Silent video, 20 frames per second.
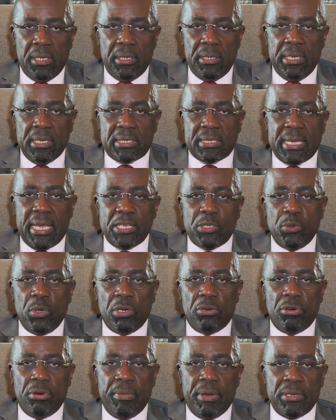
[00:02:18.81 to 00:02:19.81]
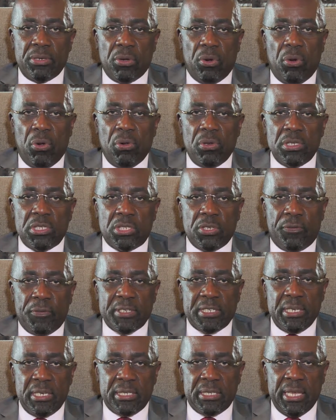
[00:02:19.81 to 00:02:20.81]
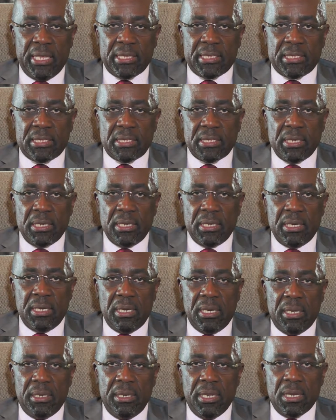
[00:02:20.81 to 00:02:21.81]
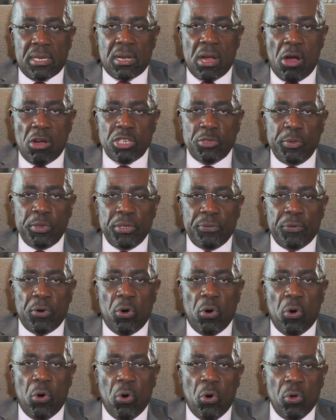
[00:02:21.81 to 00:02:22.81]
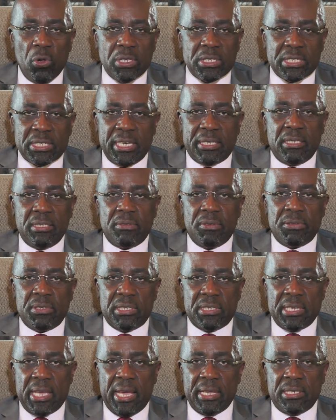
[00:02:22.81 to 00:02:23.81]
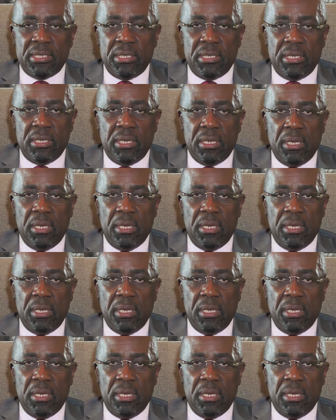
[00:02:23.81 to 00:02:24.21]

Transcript: the Escazú Agreement also facilitates the encouragement of all sectors of society,